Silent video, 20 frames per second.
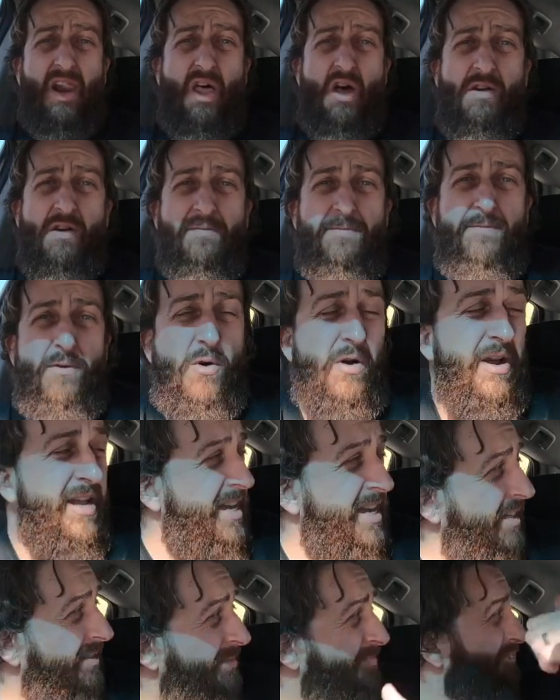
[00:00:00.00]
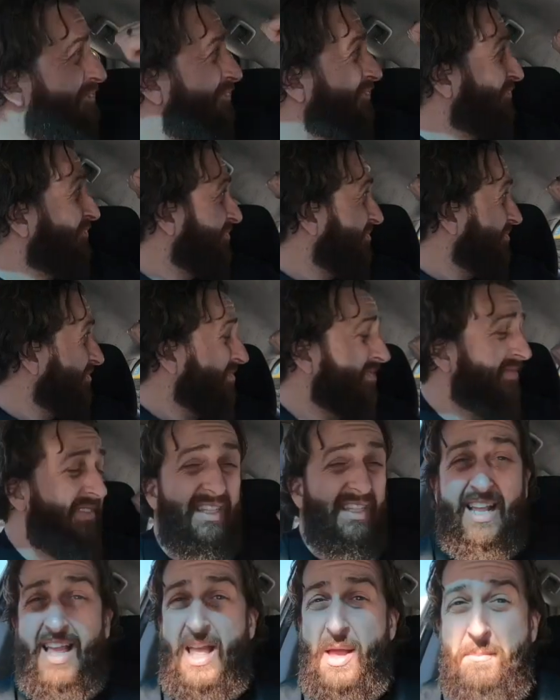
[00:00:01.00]
along for you.
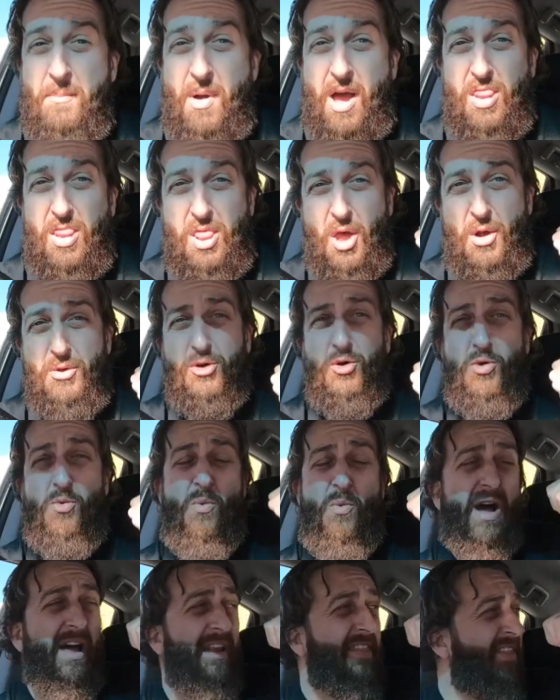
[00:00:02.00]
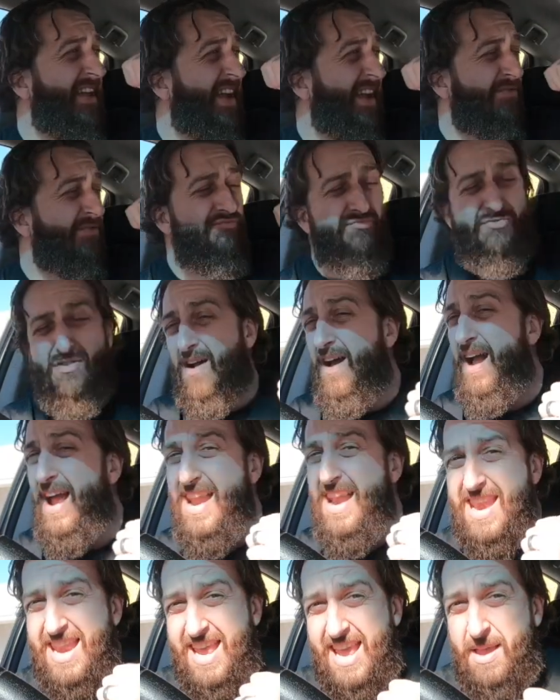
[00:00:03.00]
My local one, like
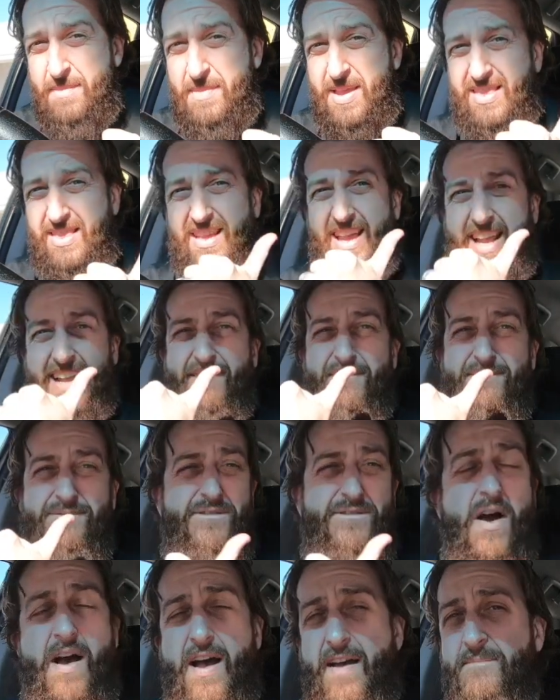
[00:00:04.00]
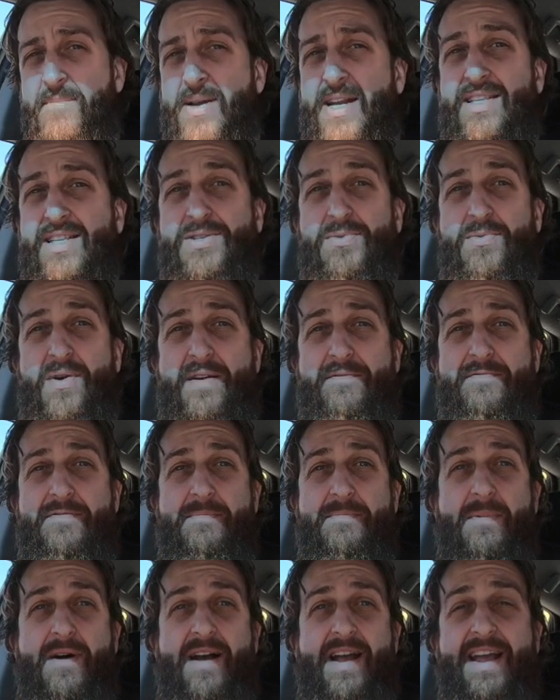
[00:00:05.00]
right near me, like 5 minutes away
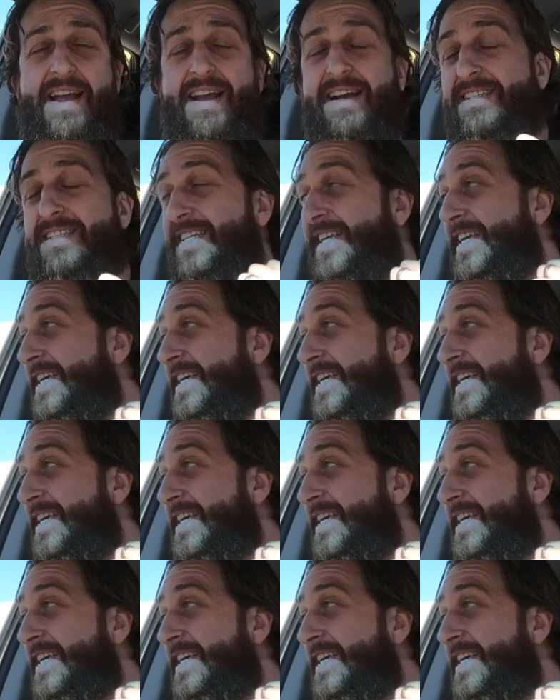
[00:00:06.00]
from my house,